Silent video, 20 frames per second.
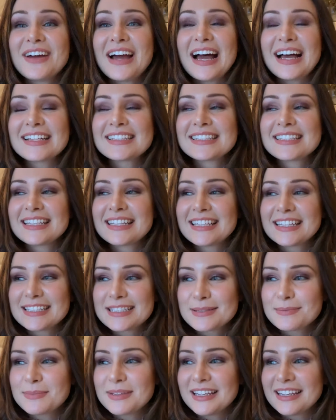asked to
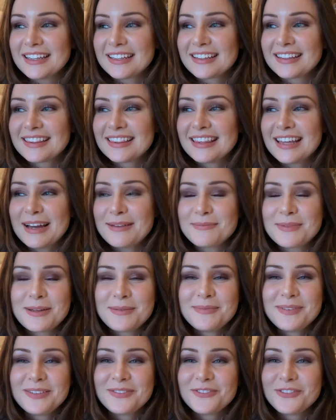kiss me. That made
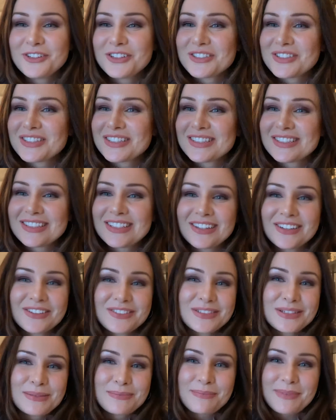me feel
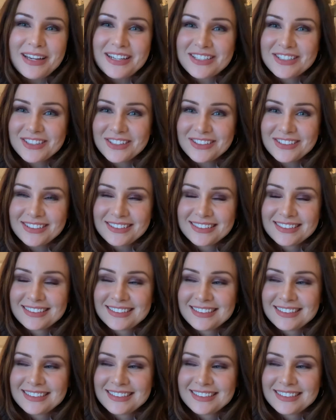so special.